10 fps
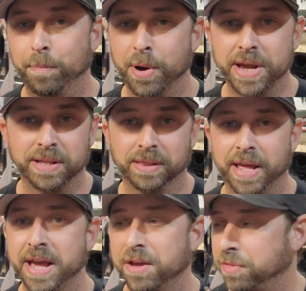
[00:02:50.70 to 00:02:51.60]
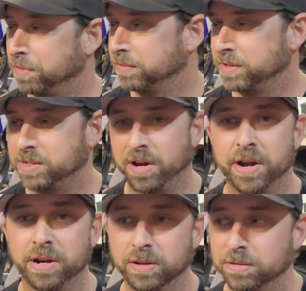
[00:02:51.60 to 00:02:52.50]
bike length,
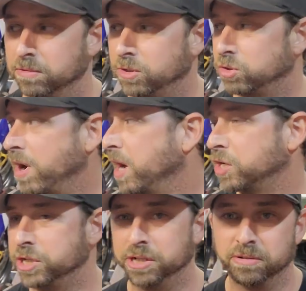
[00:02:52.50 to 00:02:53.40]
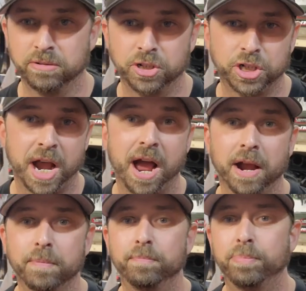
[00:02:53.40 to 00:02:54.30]
tire, traction,
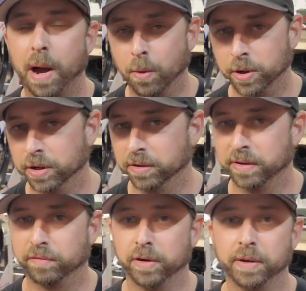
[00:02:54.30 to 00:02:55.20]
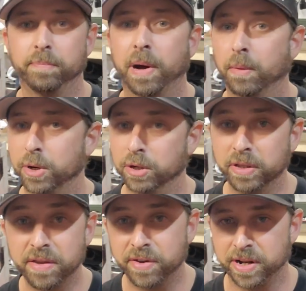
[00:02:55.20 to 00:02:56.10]
shock, power delivery, power you're
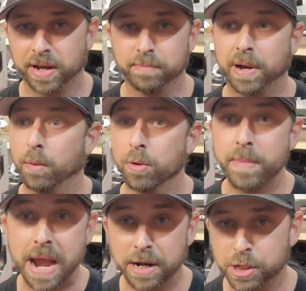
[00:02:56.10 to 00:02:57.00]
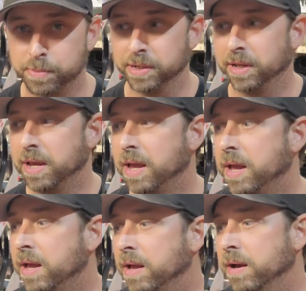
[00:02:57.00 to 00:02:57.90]
leaving on, power management.
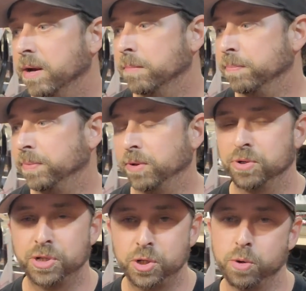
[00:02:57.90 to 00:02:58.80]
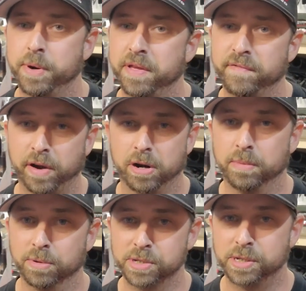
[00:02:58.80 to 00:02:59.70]
There's too many
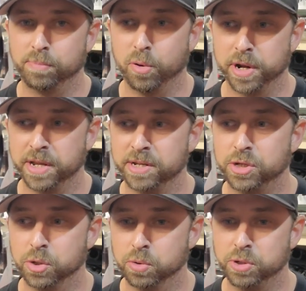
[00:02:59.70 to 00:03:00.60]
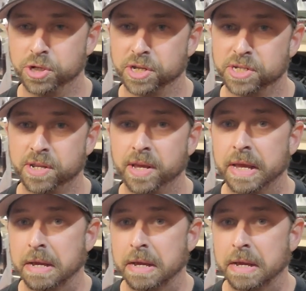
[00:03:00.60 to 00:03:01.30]
variables to put into just